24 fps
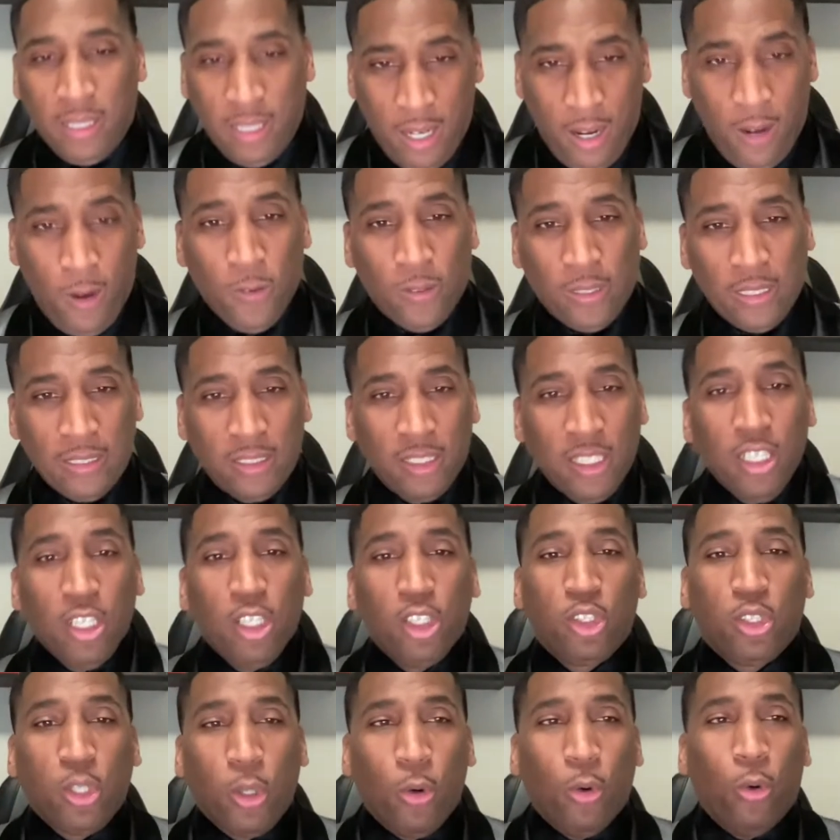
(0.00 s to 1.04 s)
of August.
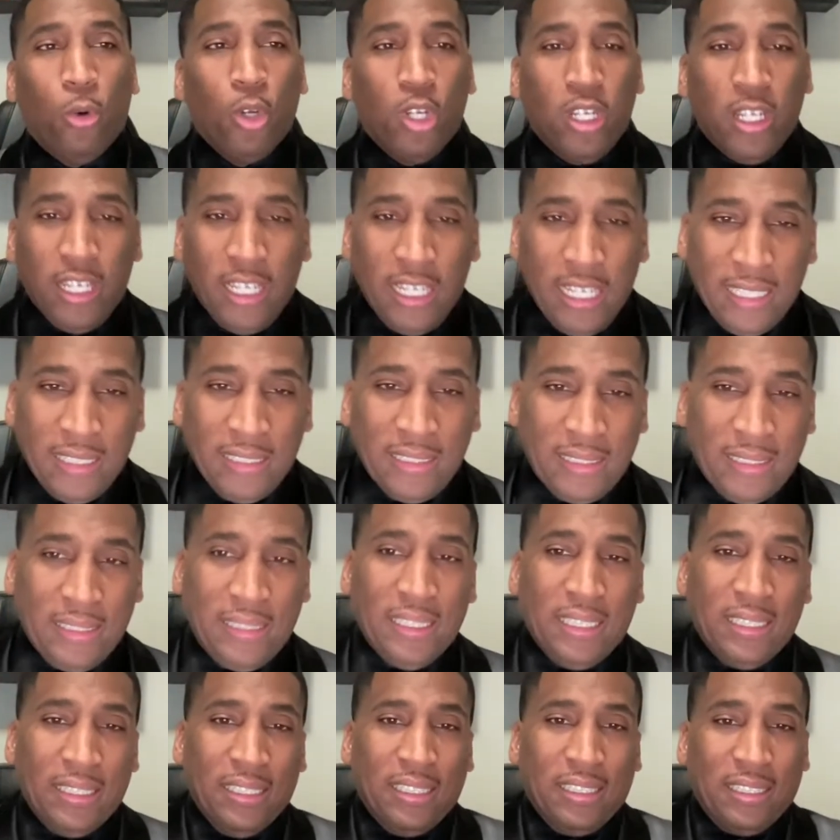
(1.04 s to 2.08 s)
So it
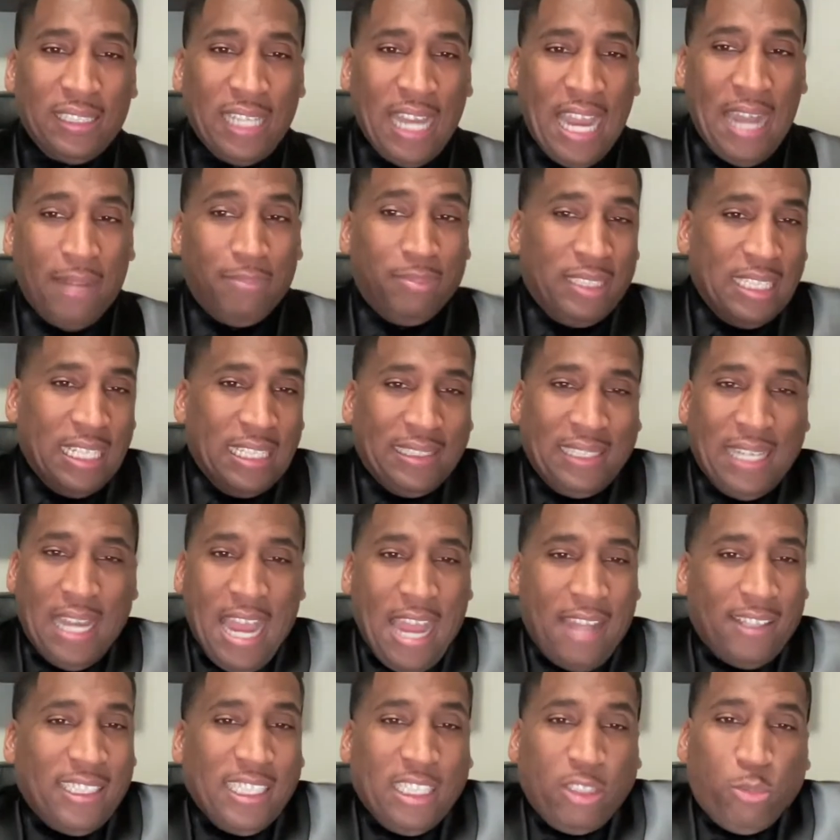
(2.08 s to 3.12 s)
does. I
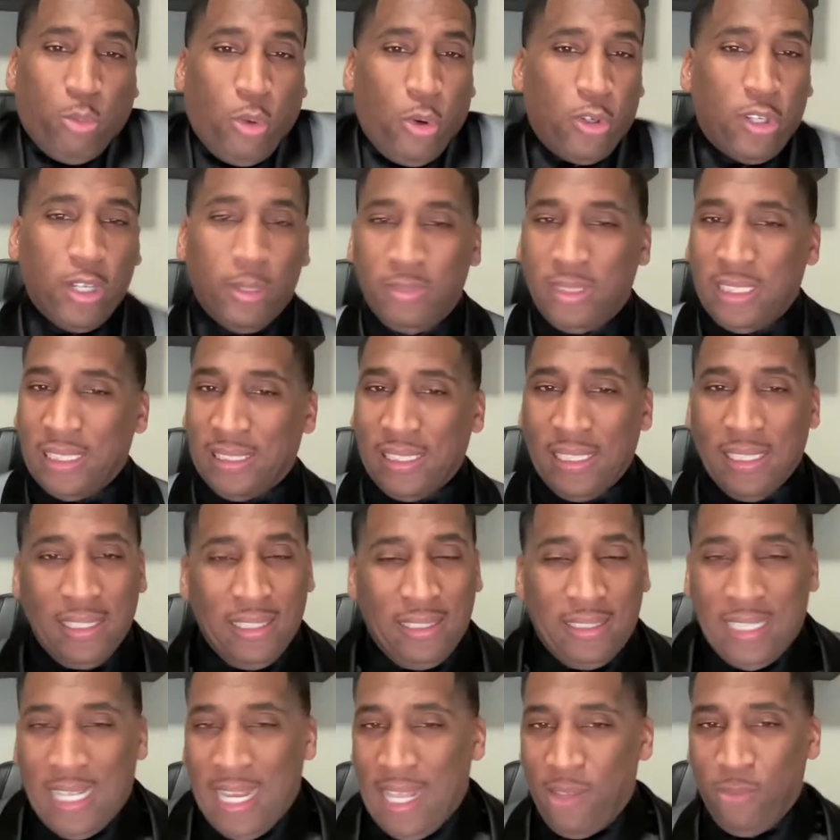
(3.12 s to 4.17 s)
just woke up just
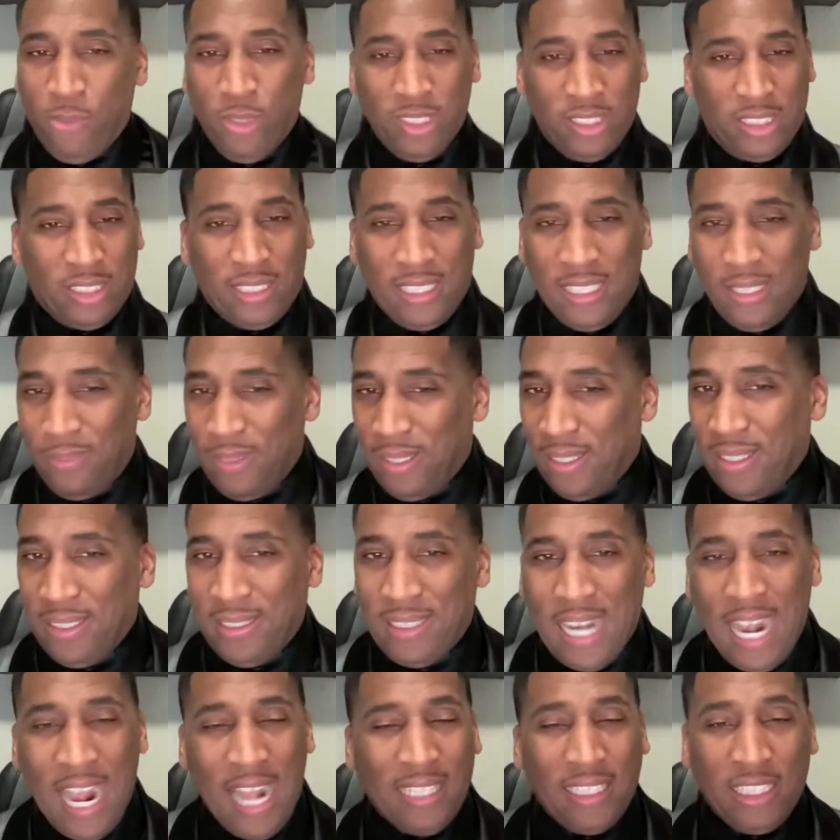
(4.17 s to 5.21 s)
energized. I went to sleep energized.
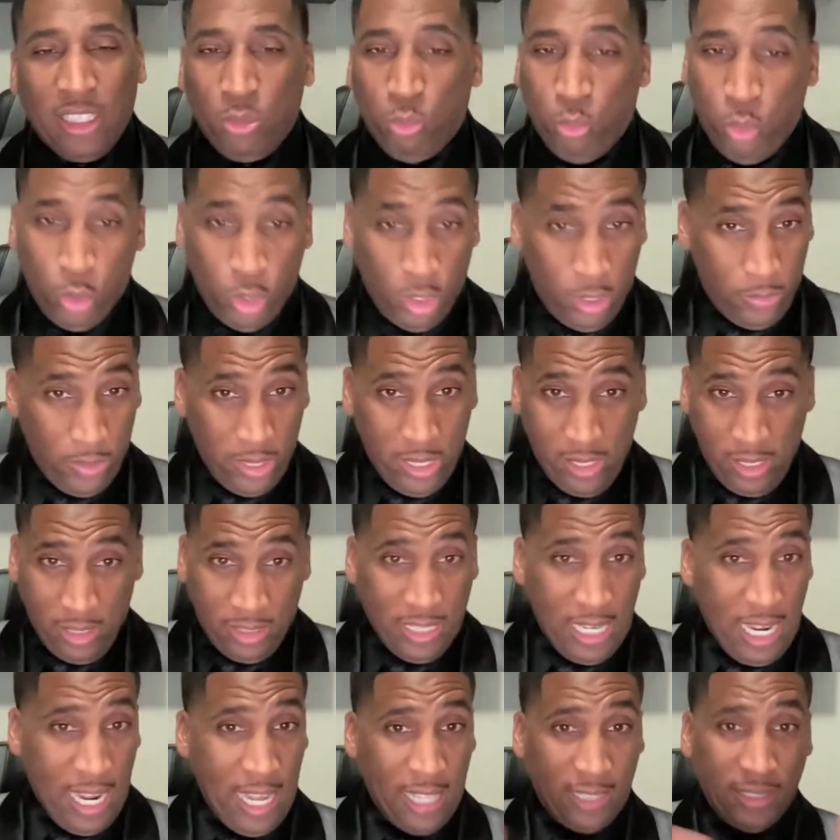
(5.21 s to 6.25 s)
I just woke up
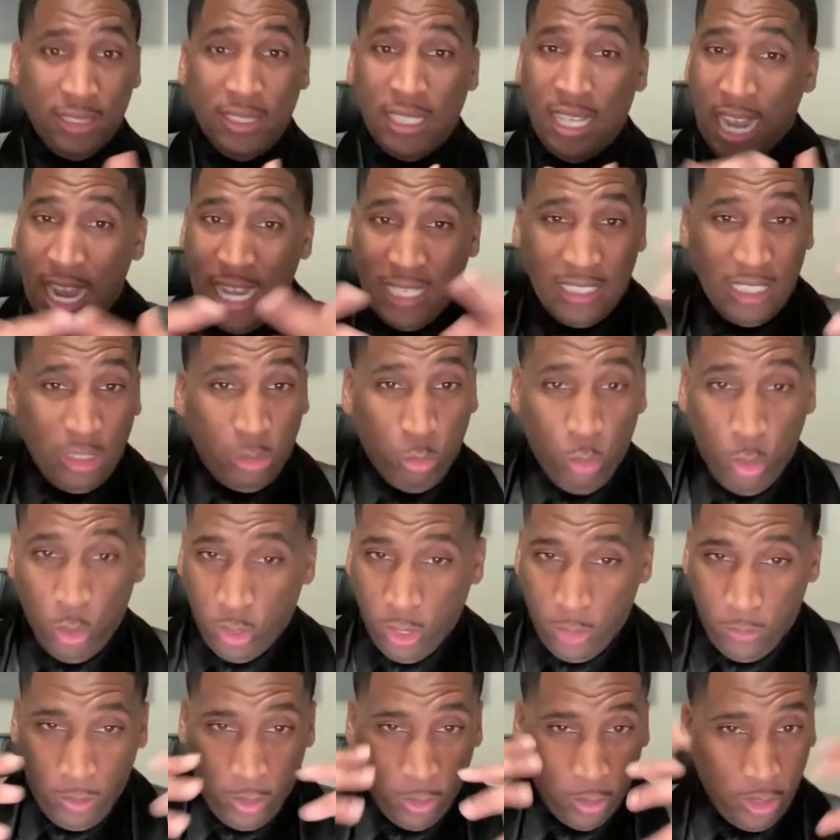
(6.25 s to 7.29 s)
energized. I just woke
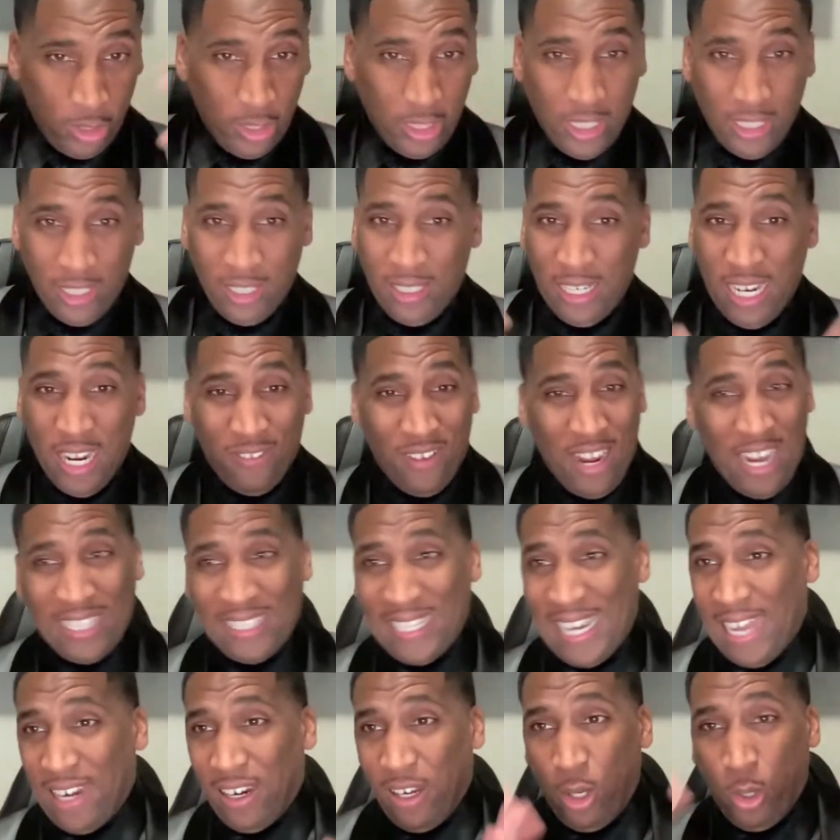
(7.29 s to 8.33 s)
up on another level. I
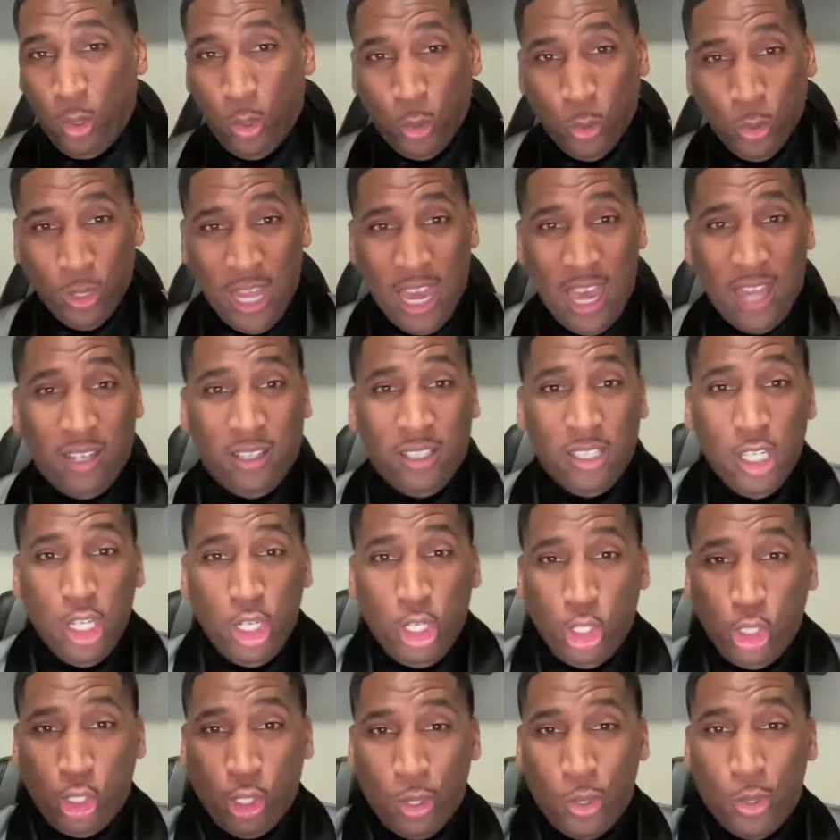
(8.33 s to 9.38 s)
got a whole lot of
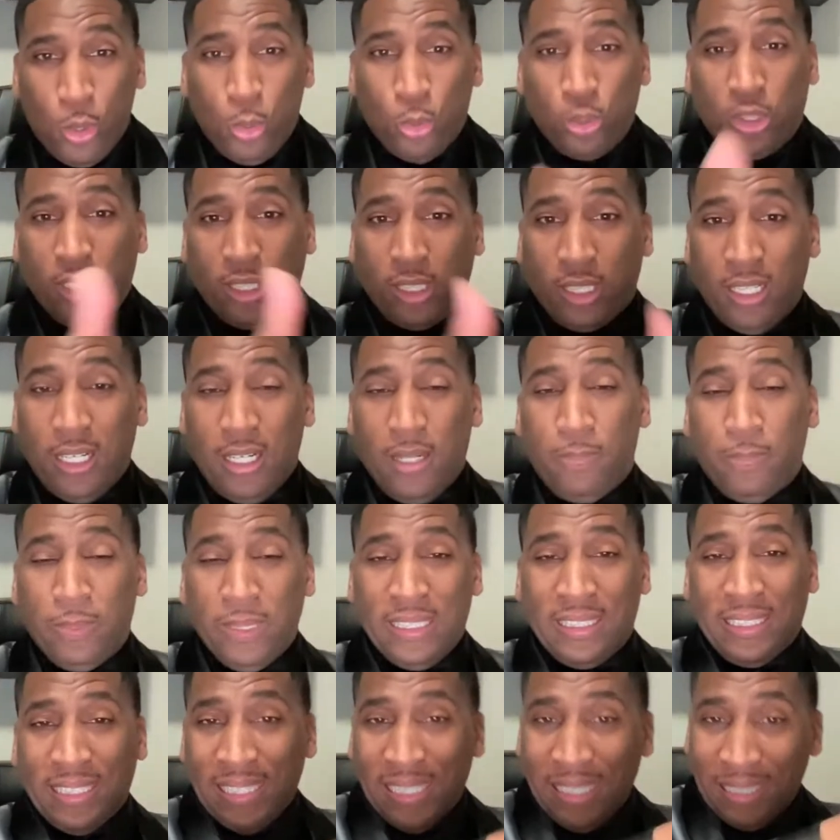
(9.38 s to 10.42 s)
goals
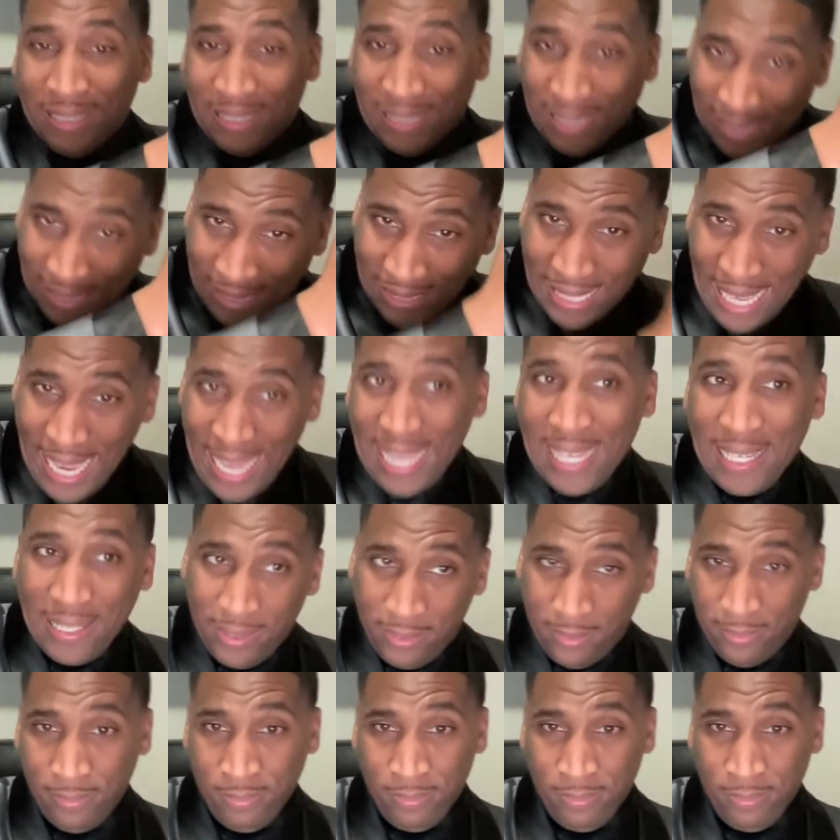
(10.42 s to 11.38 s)
accomplished today.